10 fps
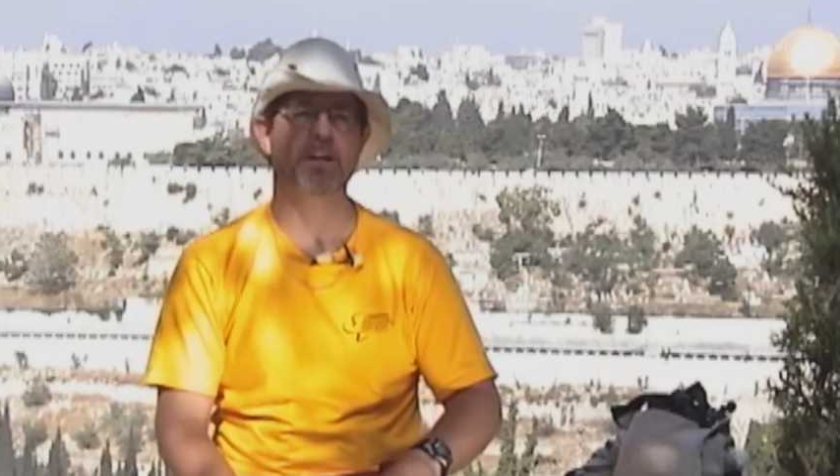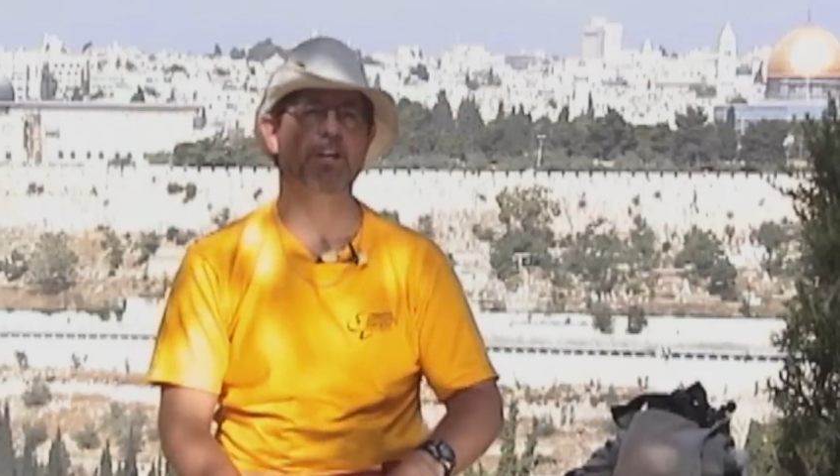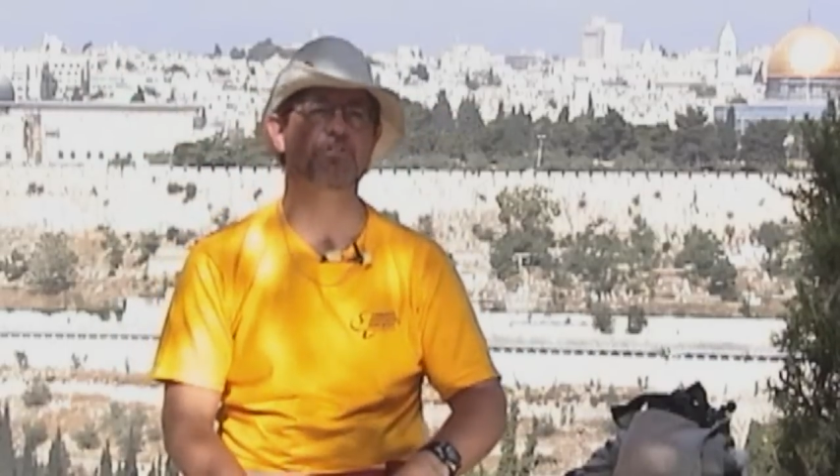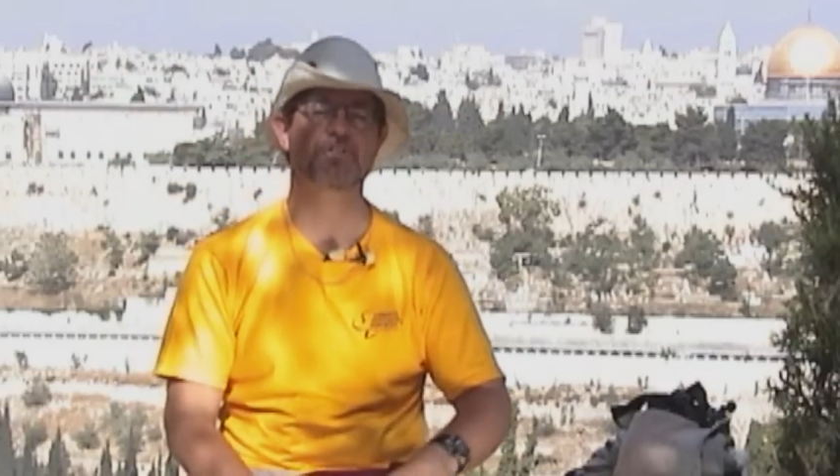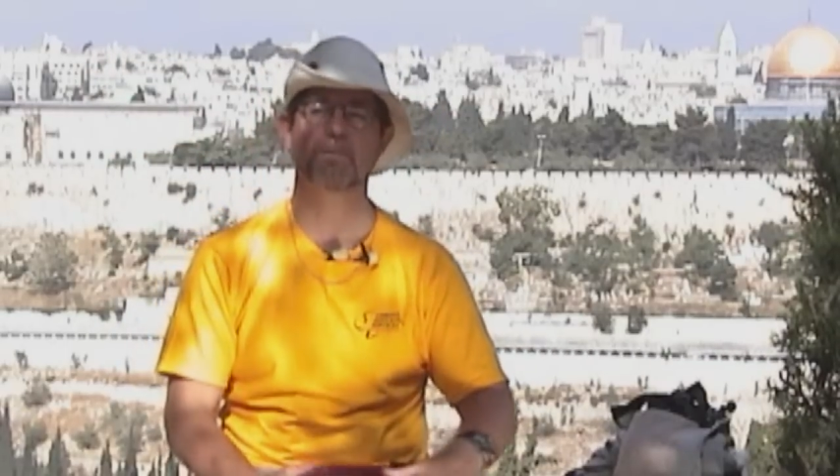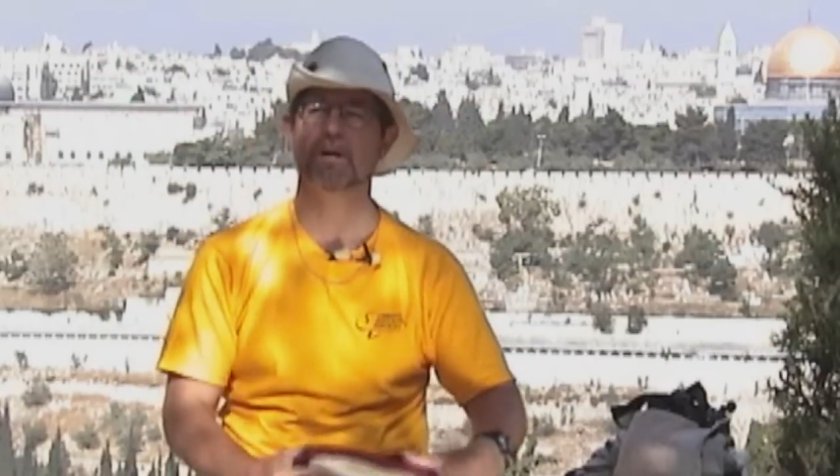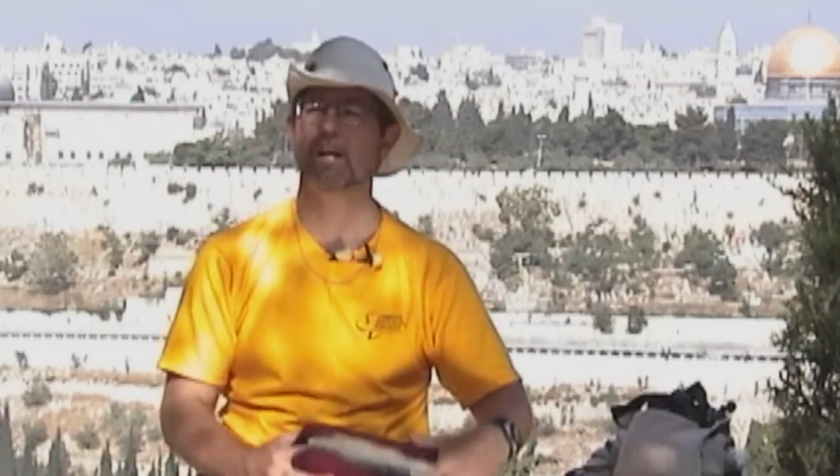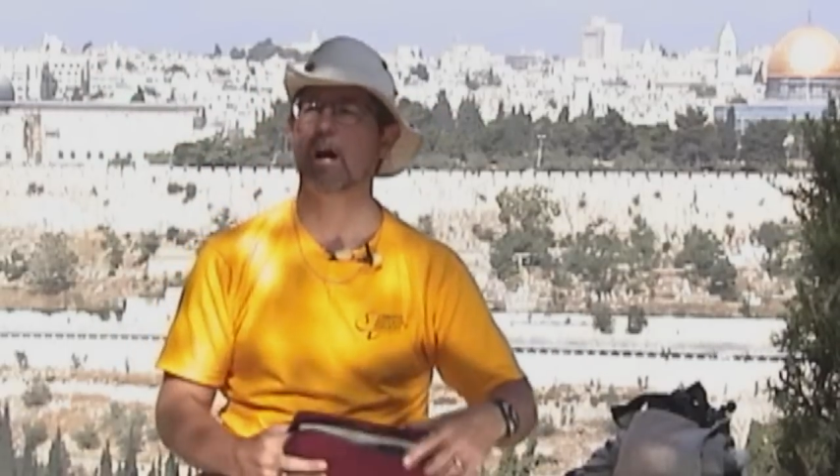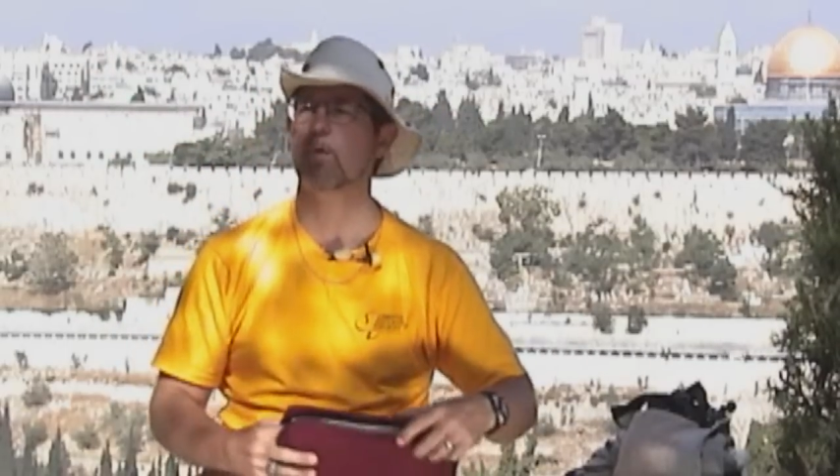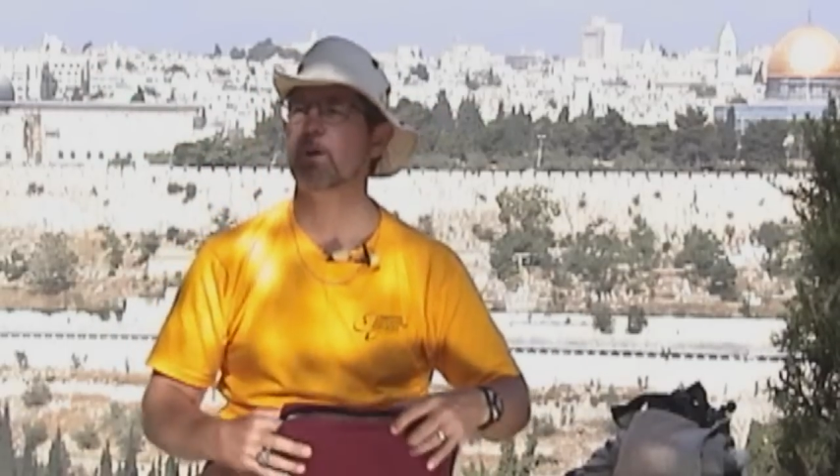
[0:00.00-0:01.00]
of
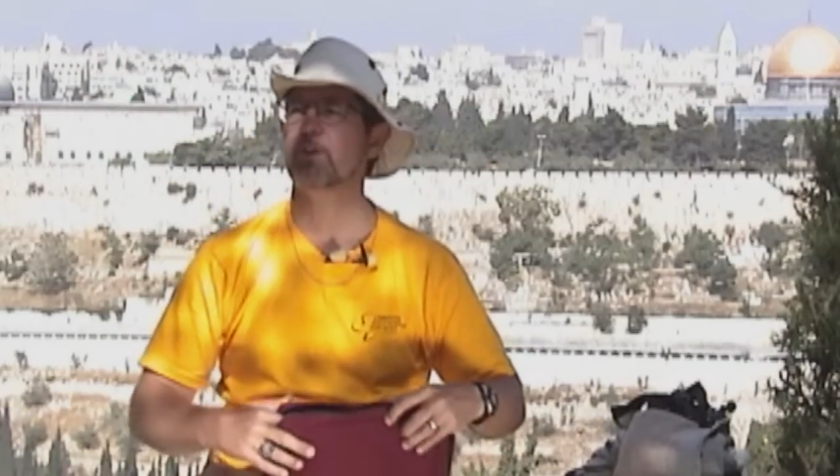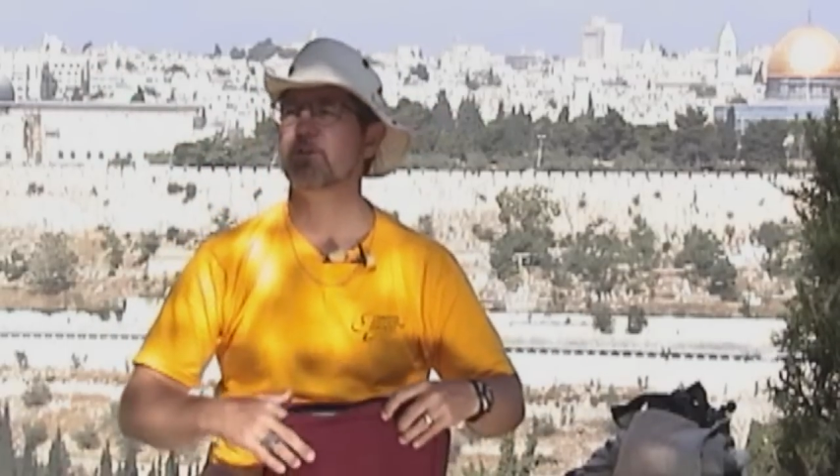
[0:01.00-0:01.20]
Gethsemane,